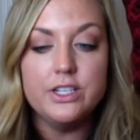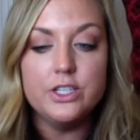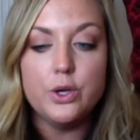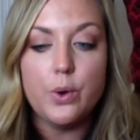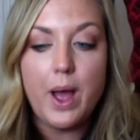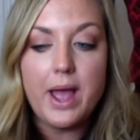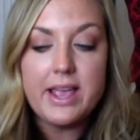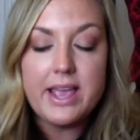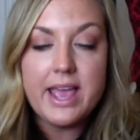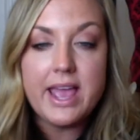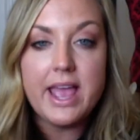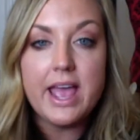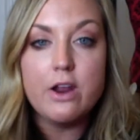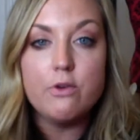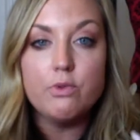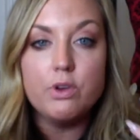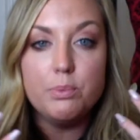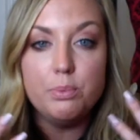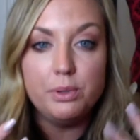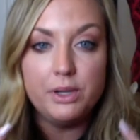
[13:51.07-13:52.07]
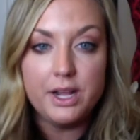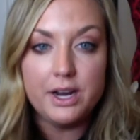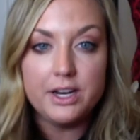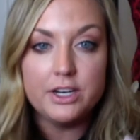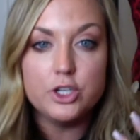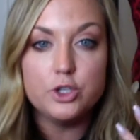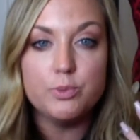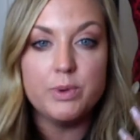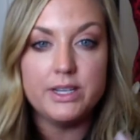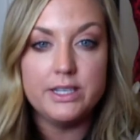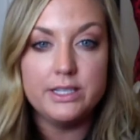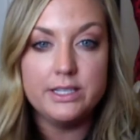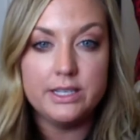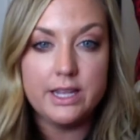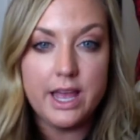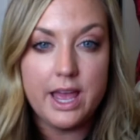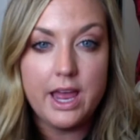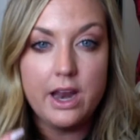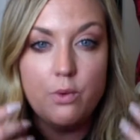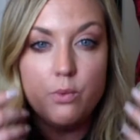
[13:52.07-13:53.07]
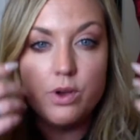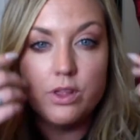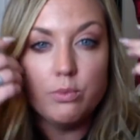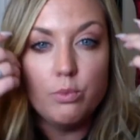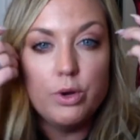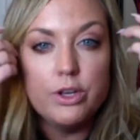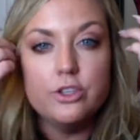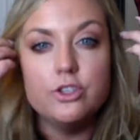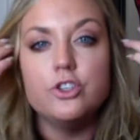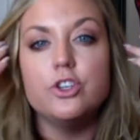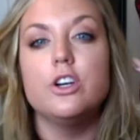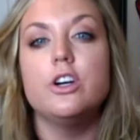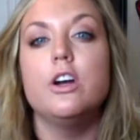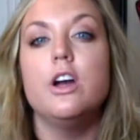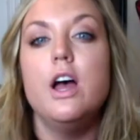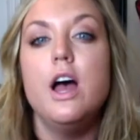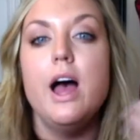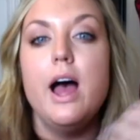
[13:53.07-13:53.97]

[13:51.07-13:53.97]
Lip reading: so I can replenish my skin with moisture.